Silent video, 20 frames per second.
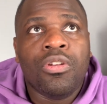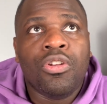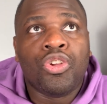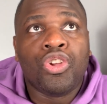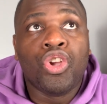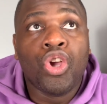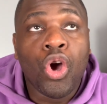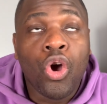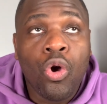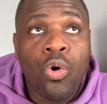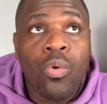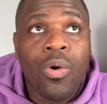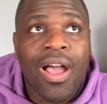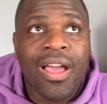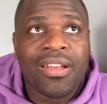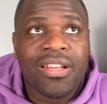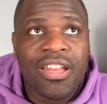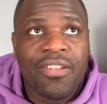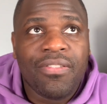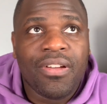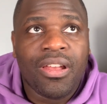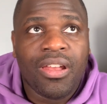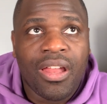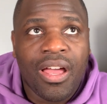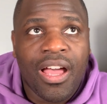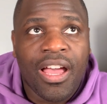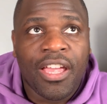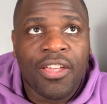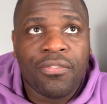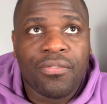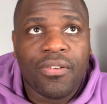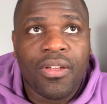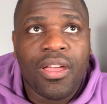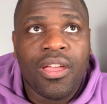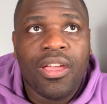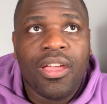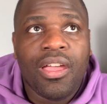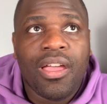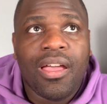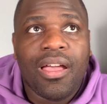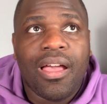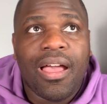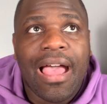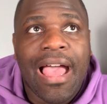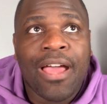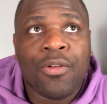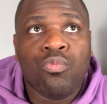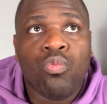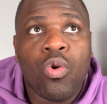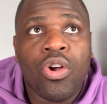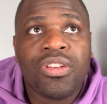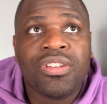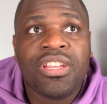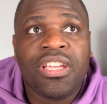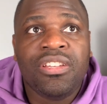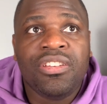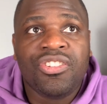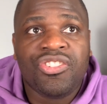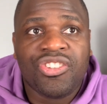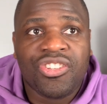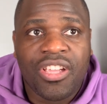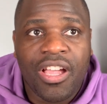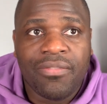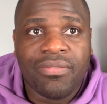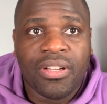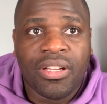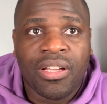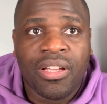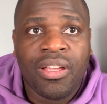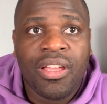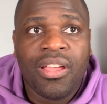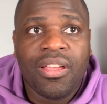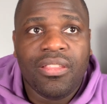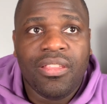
go and live a life and one day discover